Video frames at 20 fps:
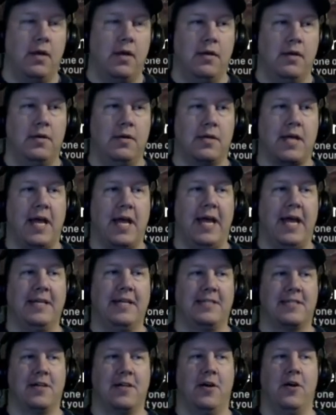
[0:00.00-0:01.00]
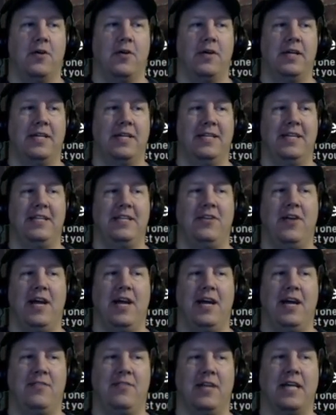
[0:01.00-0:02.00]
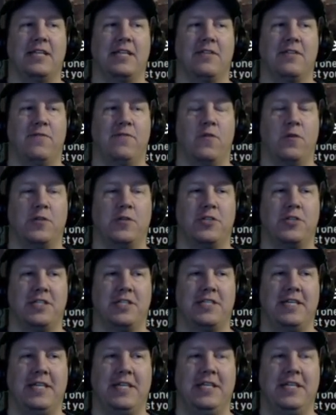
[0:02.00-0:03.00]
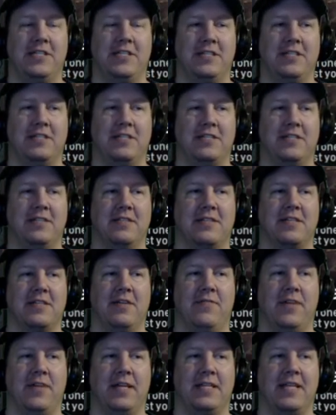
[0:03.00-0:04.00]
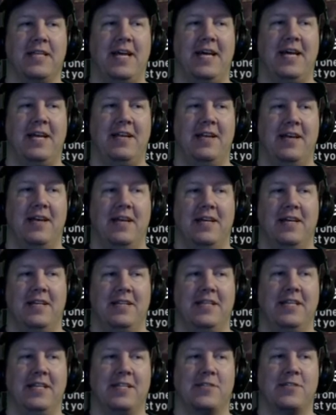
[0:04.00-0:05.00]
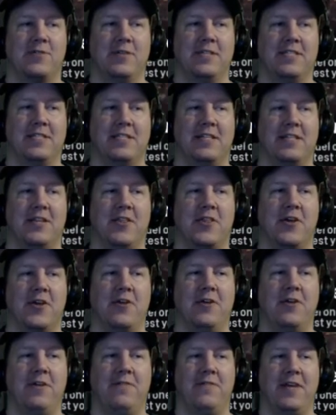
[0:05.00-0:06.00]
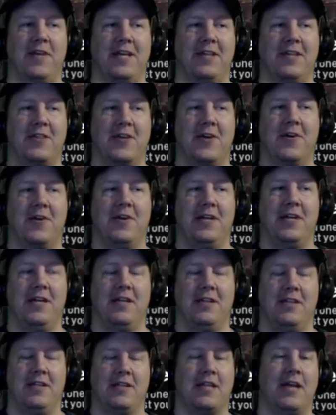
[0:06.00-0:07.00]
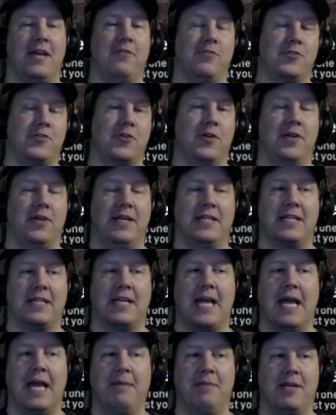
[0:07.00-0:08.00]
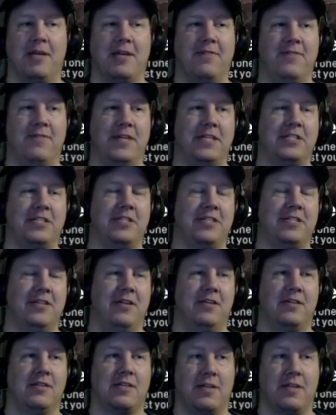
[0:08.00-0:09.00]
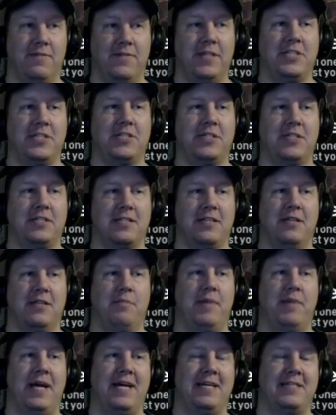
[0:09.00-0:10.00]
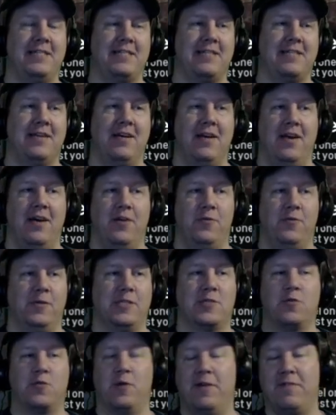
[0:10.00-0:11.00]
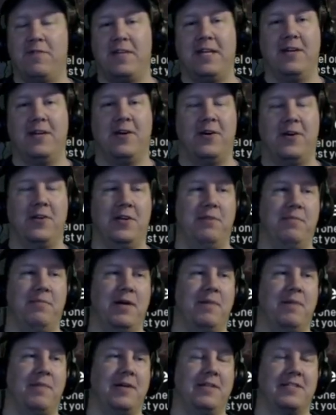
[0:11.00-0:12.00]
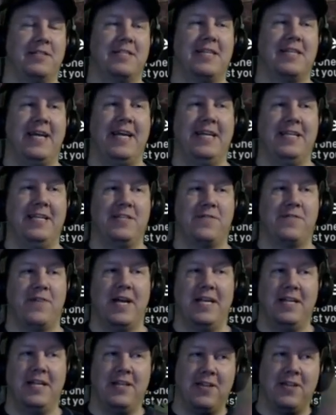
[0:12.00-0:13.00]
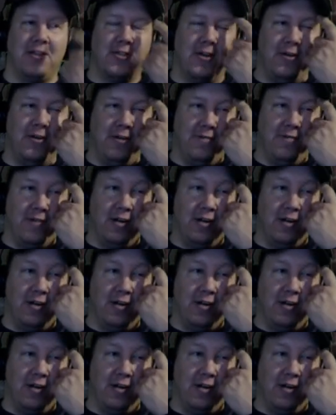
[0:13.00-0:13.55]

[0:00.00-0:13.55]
Okay, so and then you have like the fortress sieges and stuff like that. This was the 30v30 that they were showing at the gaming convention, uh, conventions in the past, with Swifty and all them up on stage fighting in the 30